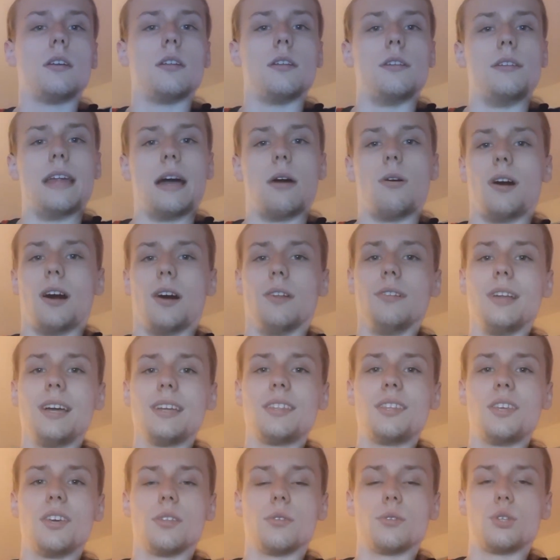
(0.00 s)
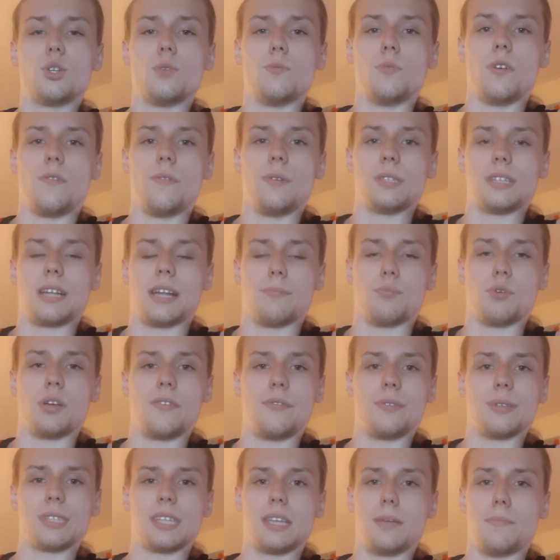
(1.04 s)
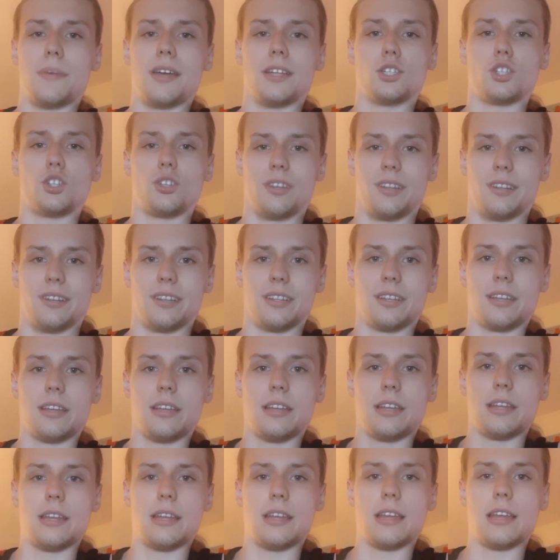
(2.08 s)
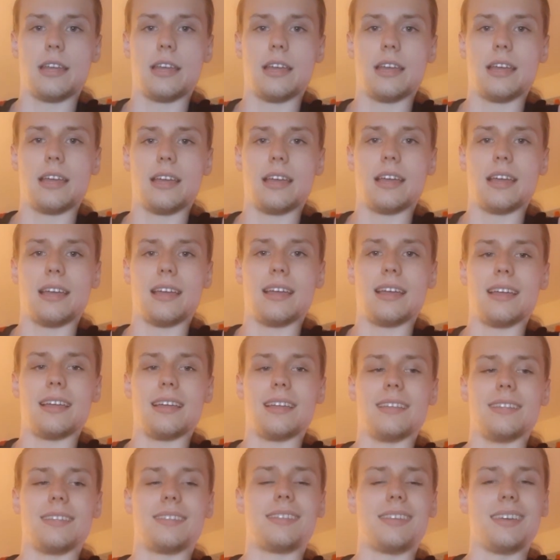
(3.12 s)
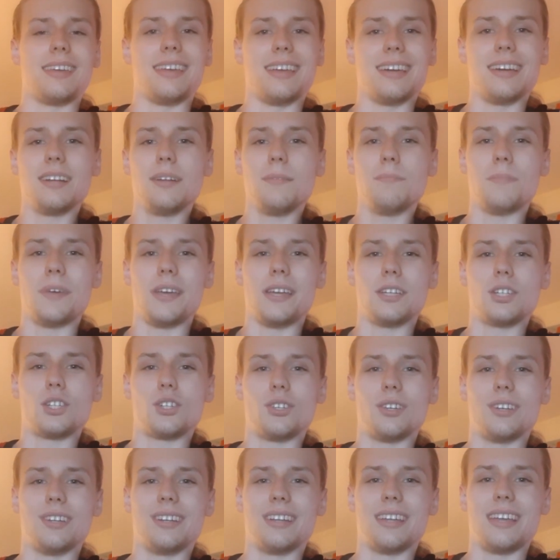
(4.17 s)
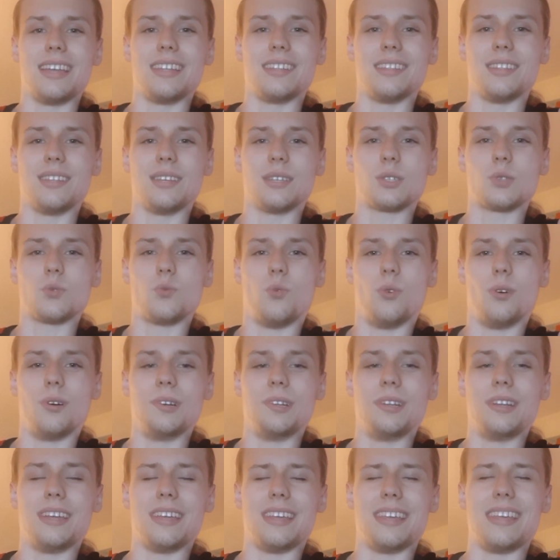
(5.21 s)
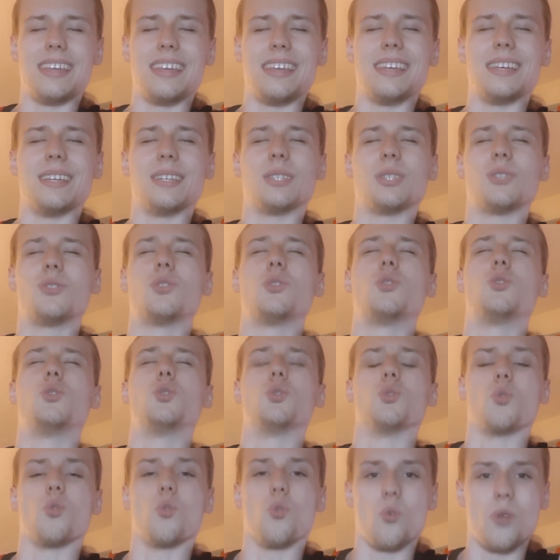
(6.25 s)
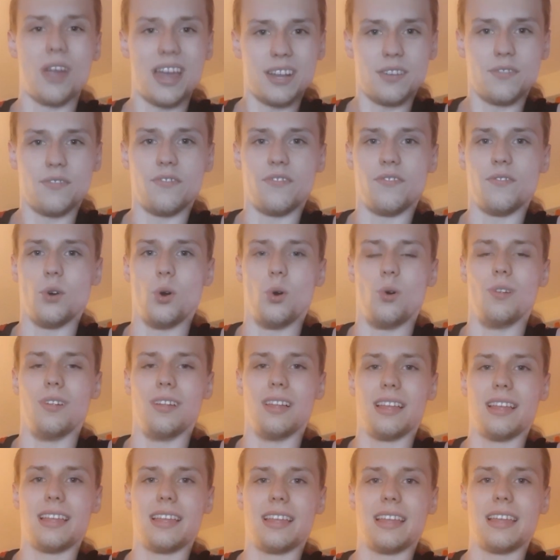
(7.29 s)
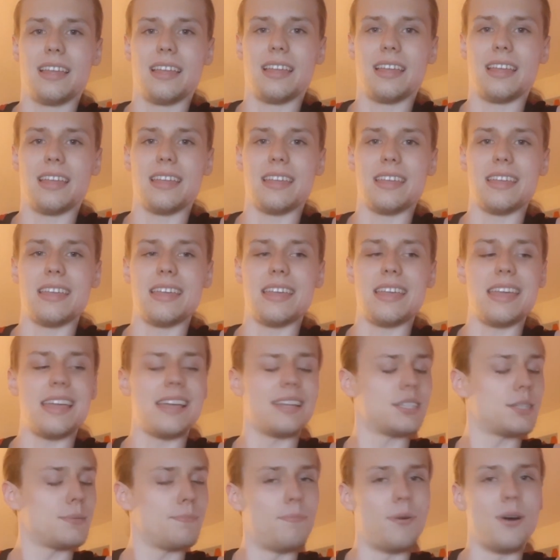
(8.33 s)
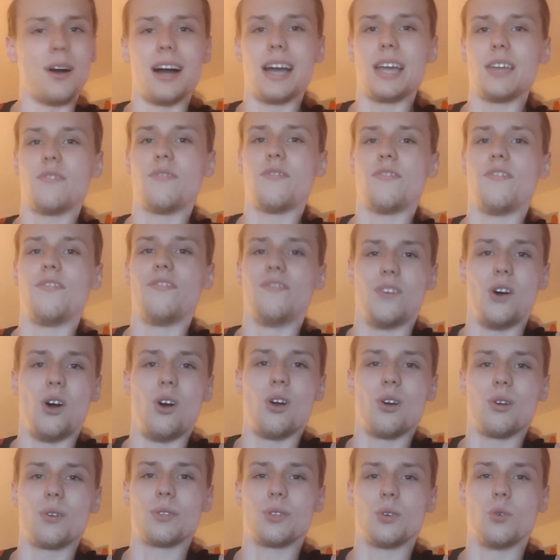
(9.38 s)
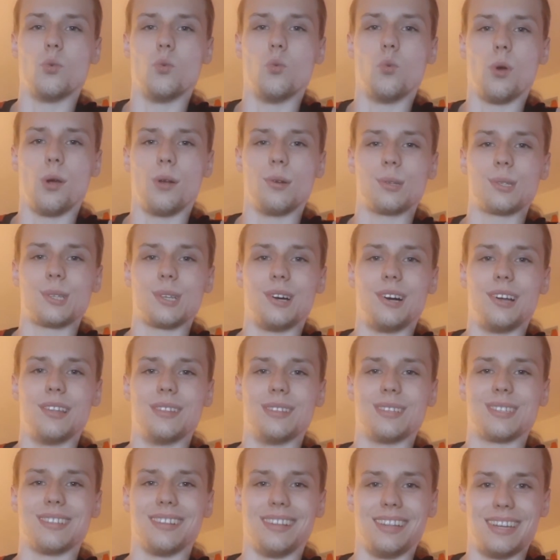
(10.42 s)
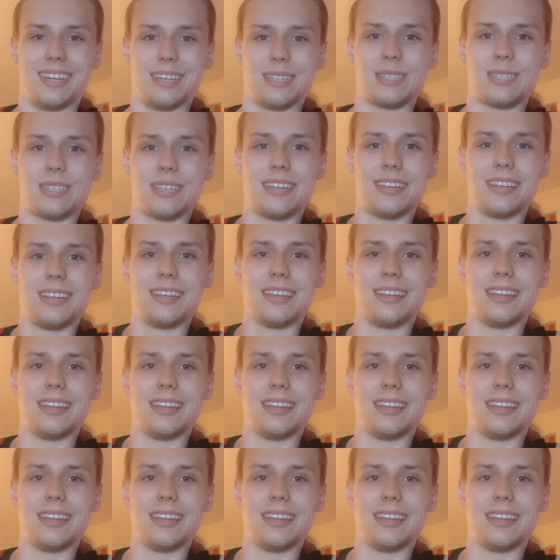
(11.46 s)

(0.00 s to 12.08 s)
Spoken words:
Now, unlike the other two movies that I previously mentioned, the animation in this one is dreadful. It's by far the worst on this list.